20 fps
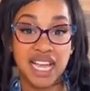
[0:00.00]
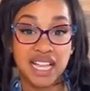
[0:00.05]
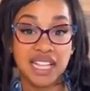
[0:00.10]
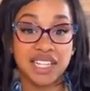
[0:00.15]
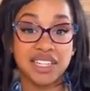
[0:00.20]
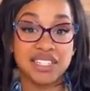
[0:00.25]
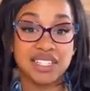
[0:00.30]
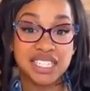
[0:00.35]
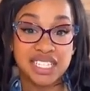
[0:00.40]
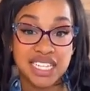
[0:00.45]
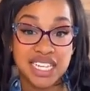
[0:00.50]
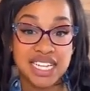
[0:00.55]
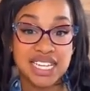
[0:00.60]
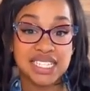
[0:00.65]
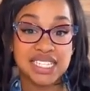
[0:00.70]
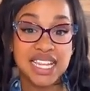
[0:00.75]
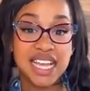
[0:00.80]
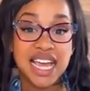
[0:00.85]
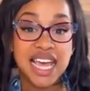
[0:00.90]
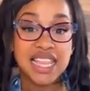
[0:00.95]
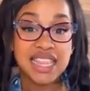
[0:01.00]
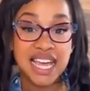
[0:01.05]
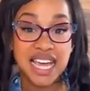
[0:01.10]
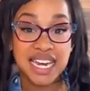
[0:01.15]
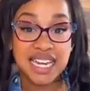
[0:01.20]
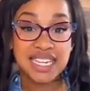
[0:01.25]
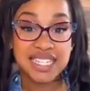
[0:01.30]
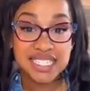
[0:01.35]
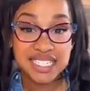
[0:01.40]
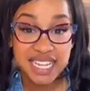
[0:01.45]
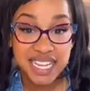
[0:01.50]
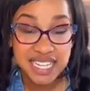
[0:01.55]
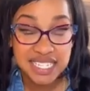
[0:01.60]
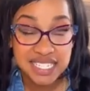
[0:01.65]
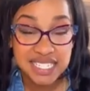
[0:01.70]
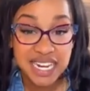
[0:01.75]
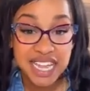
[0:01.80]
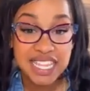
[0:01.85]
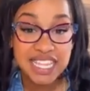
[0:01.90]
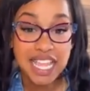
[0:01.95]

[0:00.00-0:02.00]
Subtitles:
LLCs that exist,